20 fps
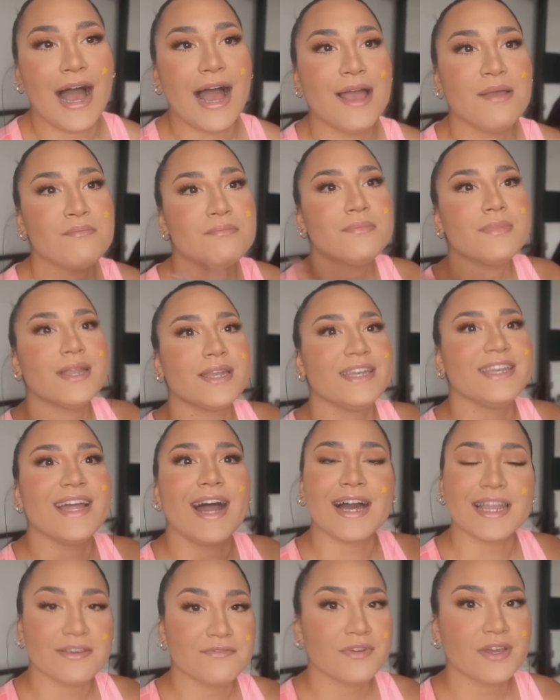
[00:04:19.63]
I'm
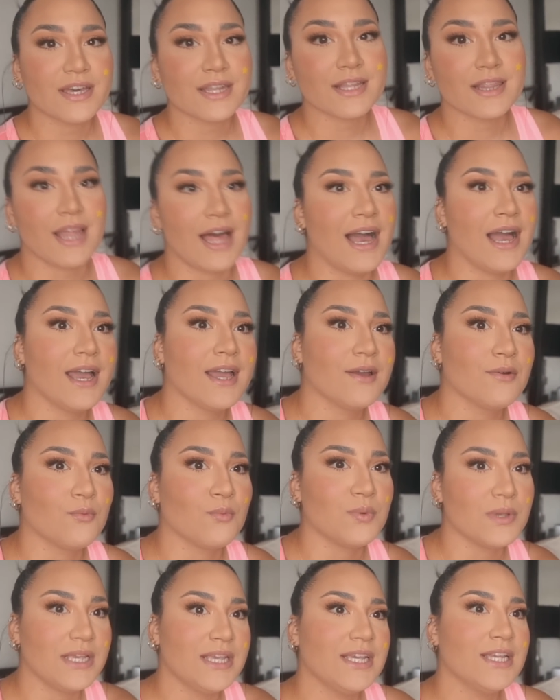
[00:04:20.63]
not even gonna lie.
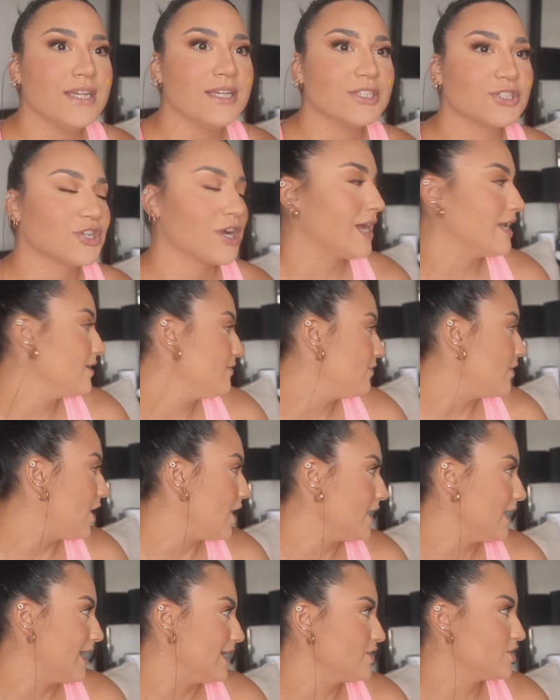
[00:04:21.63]
We tried the
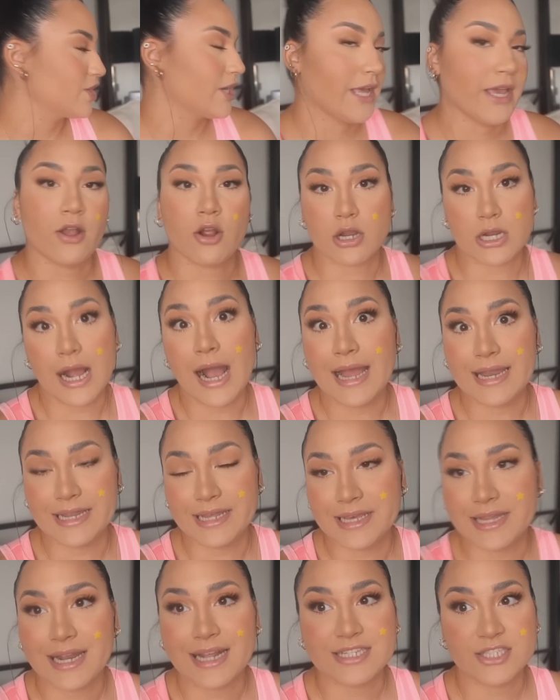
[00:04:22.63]
vlog yesterday or I
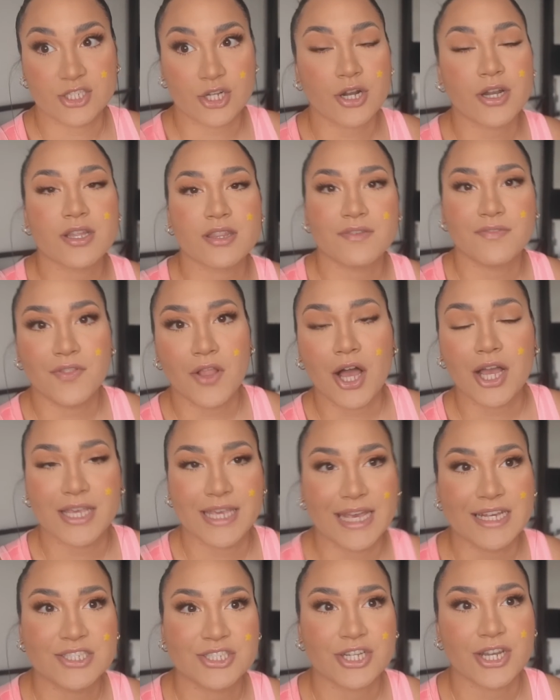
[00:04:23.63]
did. I started the vlog
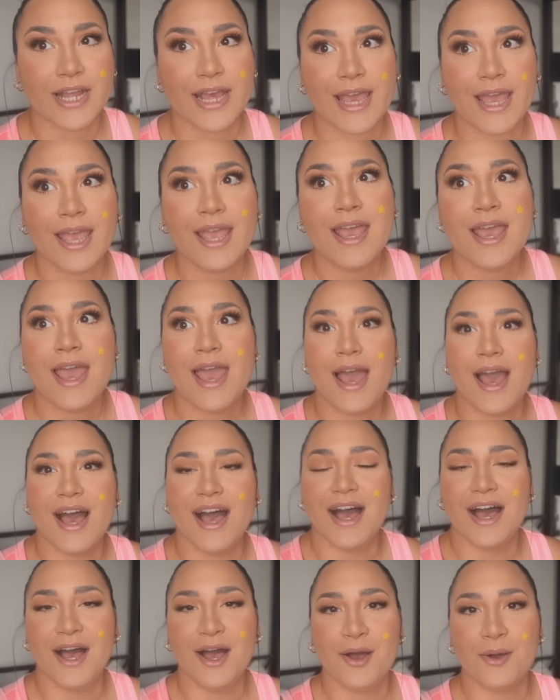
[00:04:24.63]
yesterday
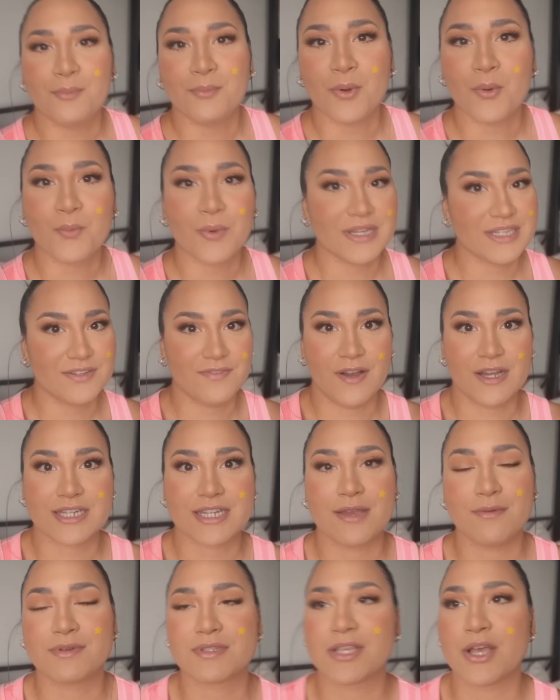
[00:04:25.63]
um, when
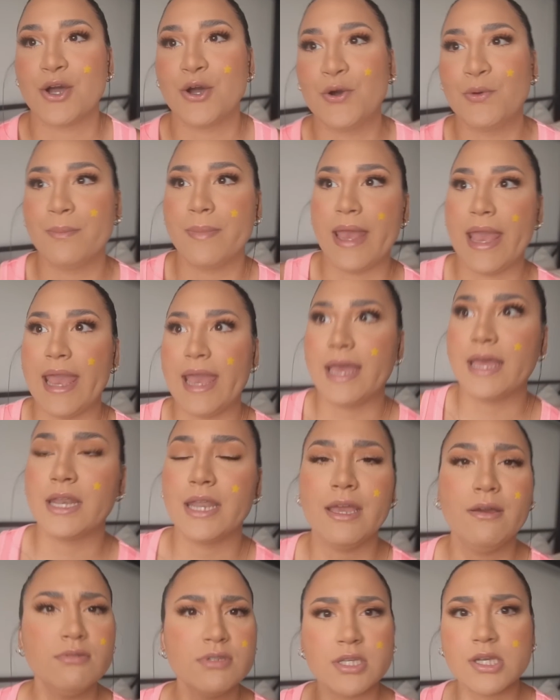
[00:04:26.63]
Devonte was home and
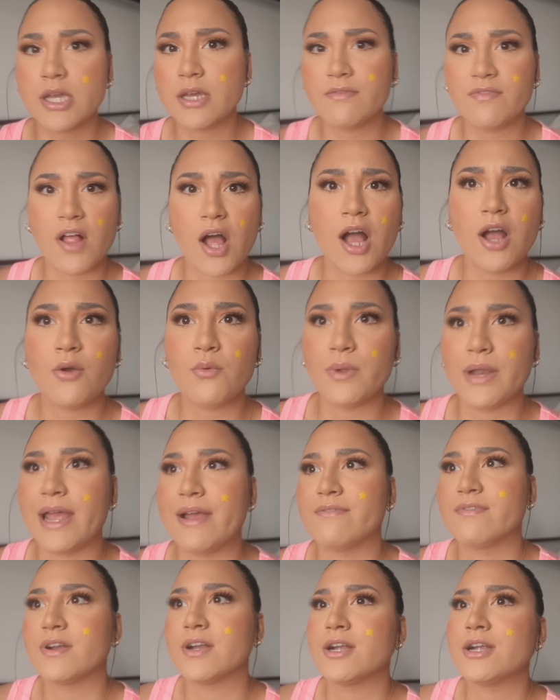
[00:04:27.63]
it was a good vlog,
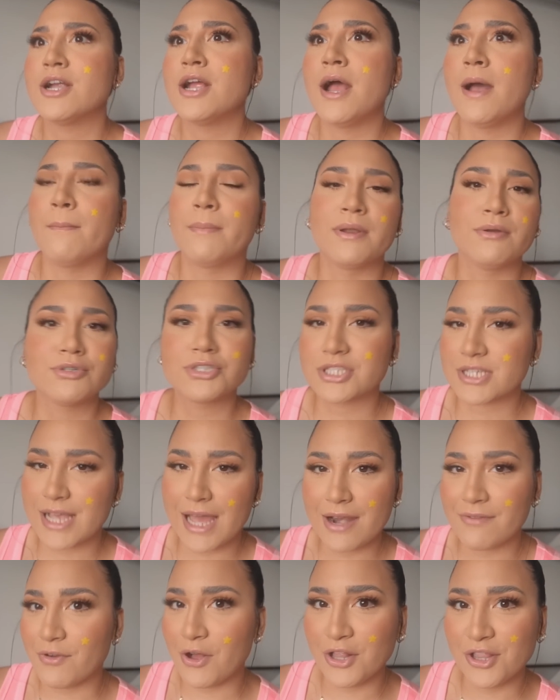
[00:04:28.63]
whatever, but it was just
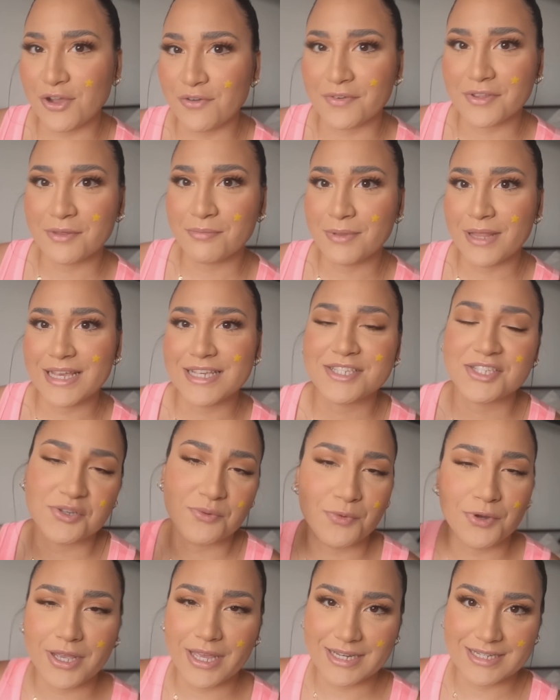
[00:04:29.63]
kind of all over the place. So
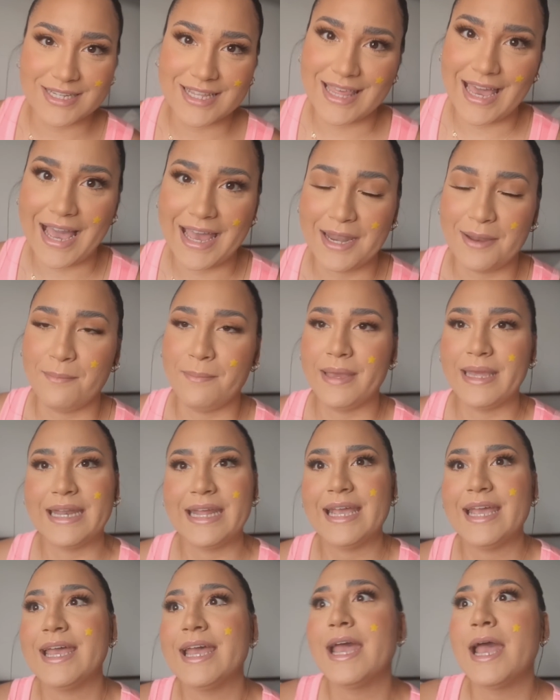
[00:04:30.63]
we'll get into that in a
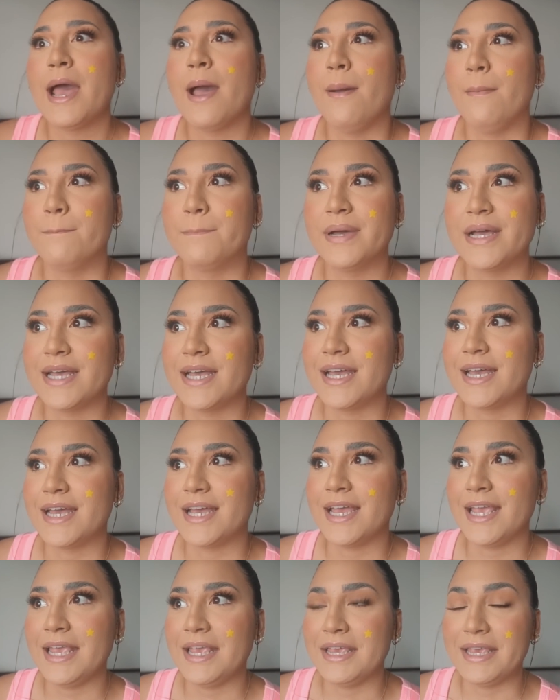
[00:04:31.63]
minute. But
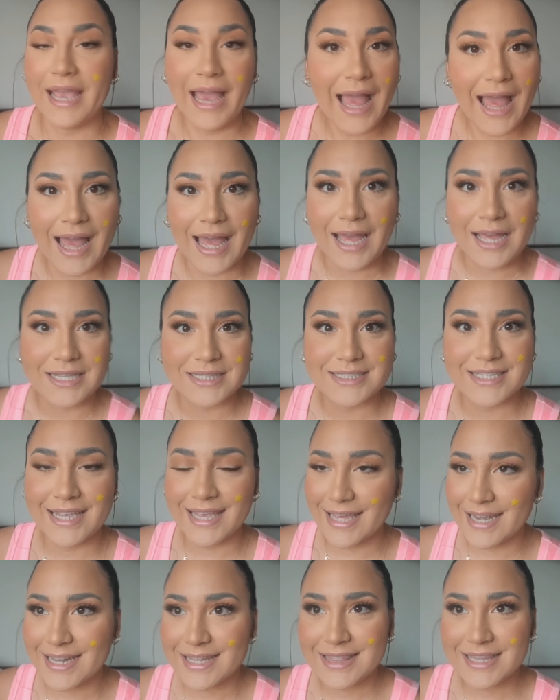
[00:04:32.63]
yeah, to
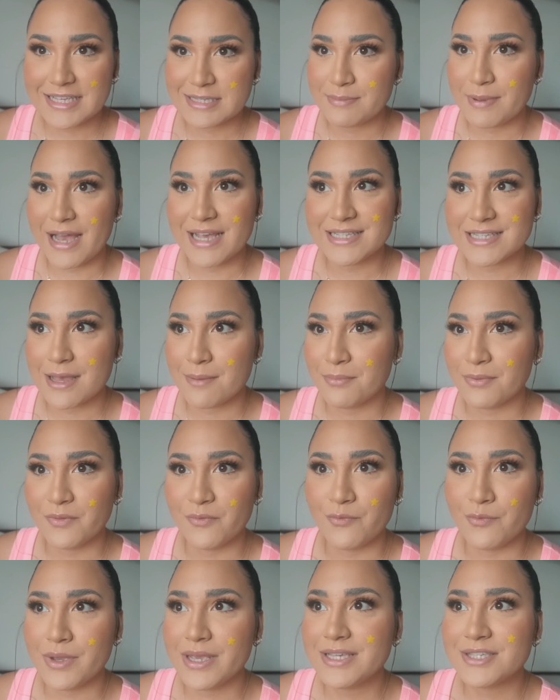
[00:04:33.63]
get in these past couple
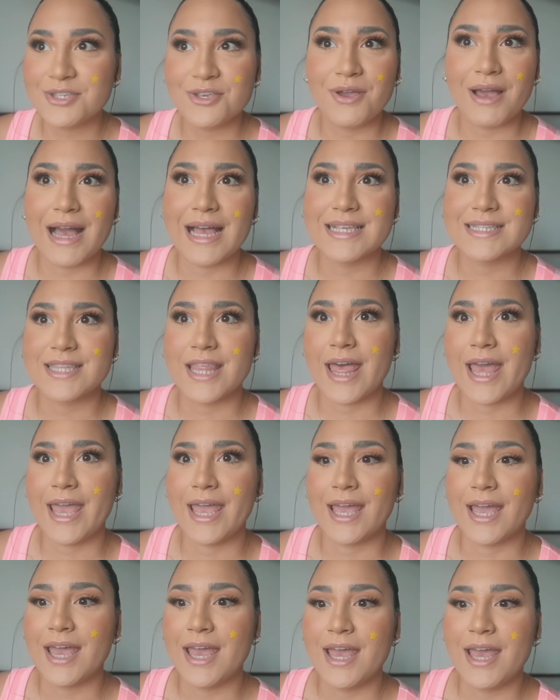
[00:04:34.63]
of weeks, you guys
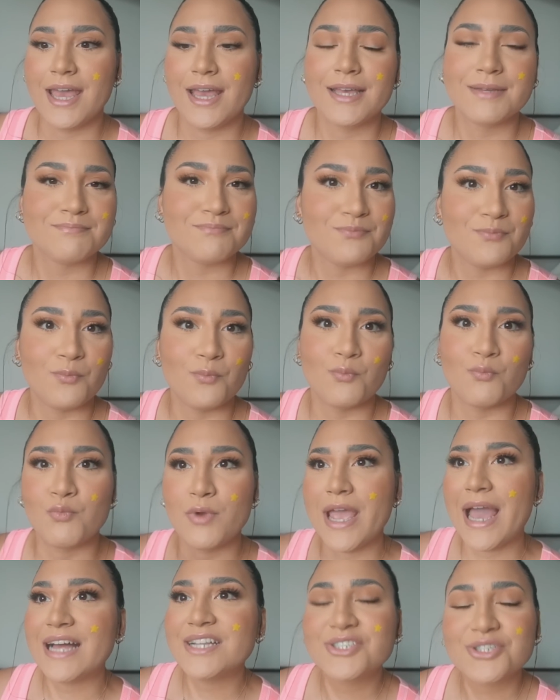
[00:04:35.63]
like,
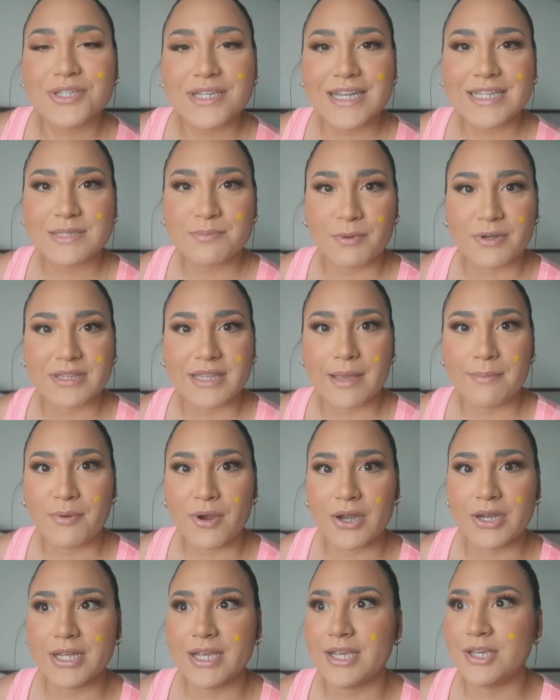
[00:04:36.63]
we had Juliet's birthday
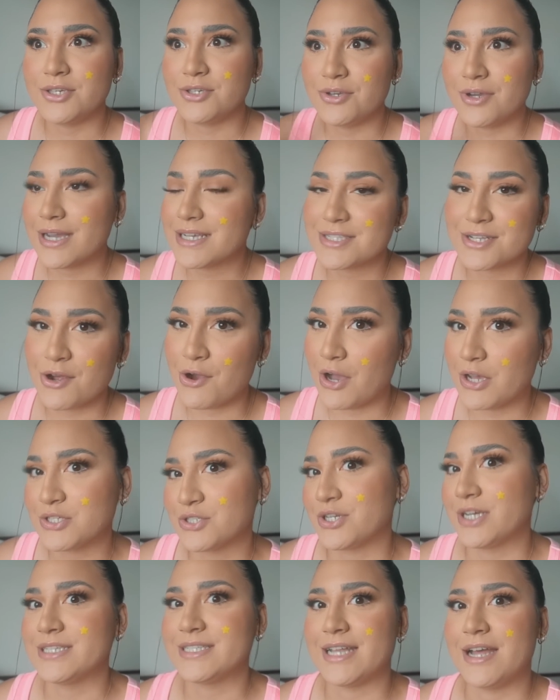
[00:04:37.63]
party. You guys know how
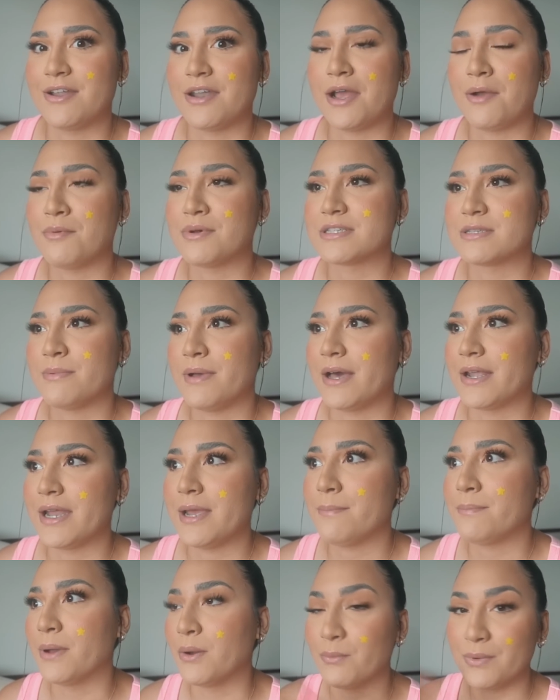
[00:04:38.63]
stressed out I was about
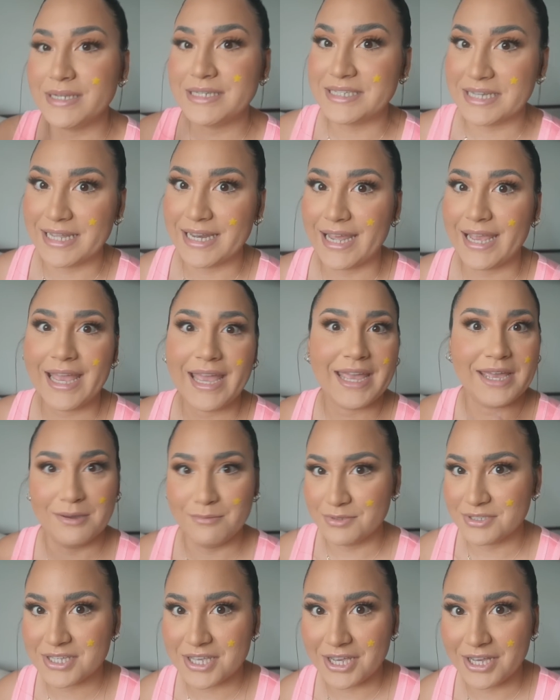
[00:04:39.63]
it, but we did it. It
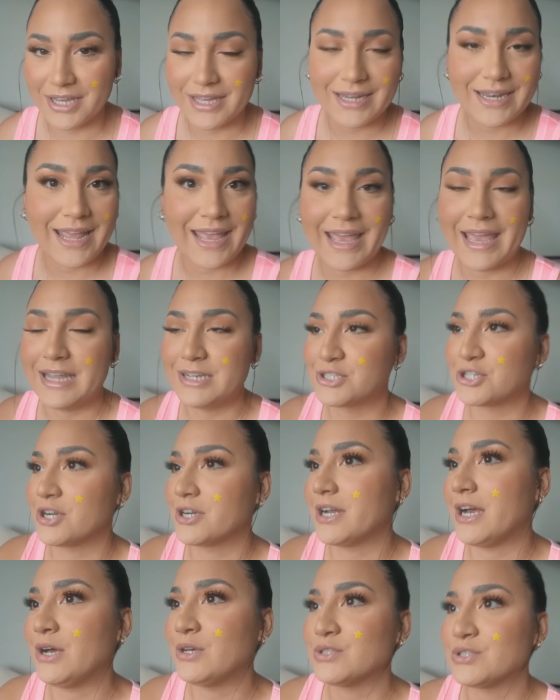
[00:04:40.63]
was good. It
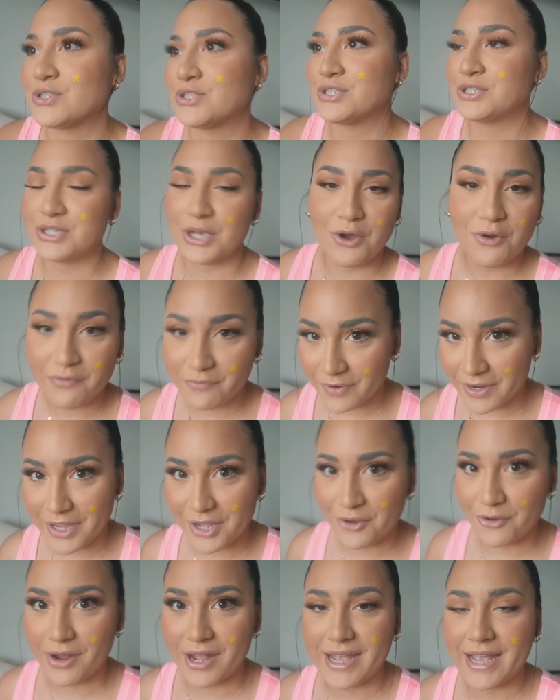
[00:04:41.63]
turned out so
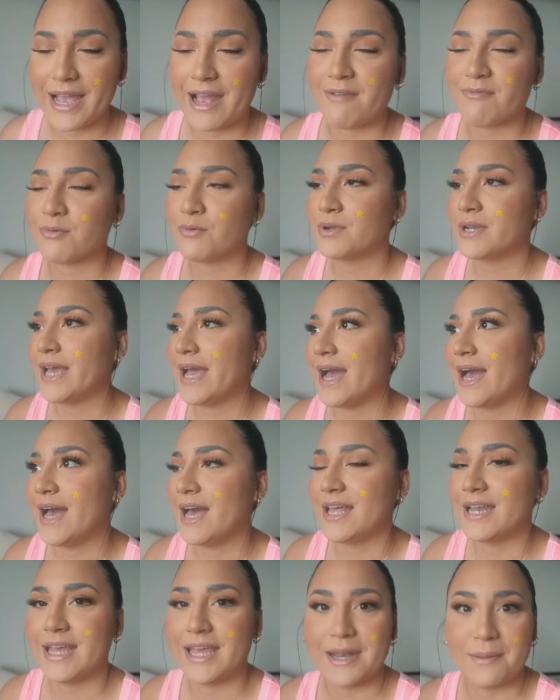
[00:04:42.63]
freaking great. Everyone
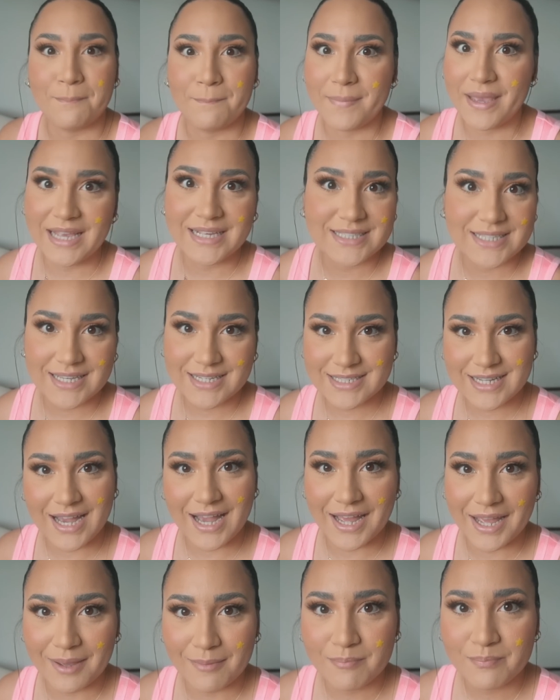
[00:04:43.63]
had an amazing
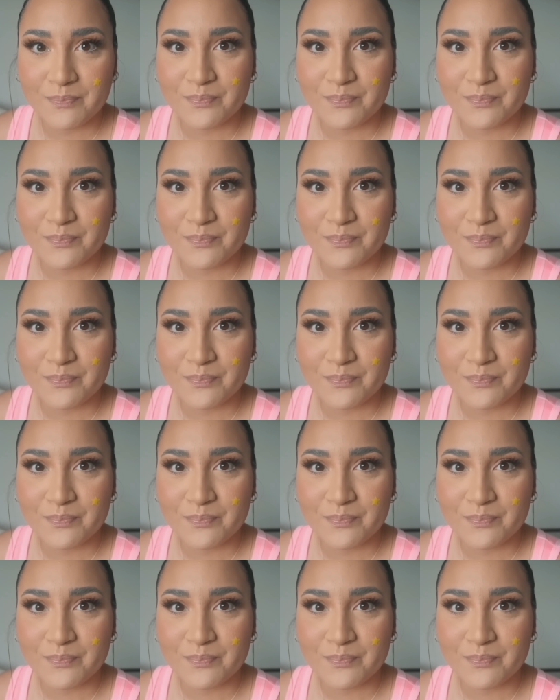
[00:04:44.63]
time.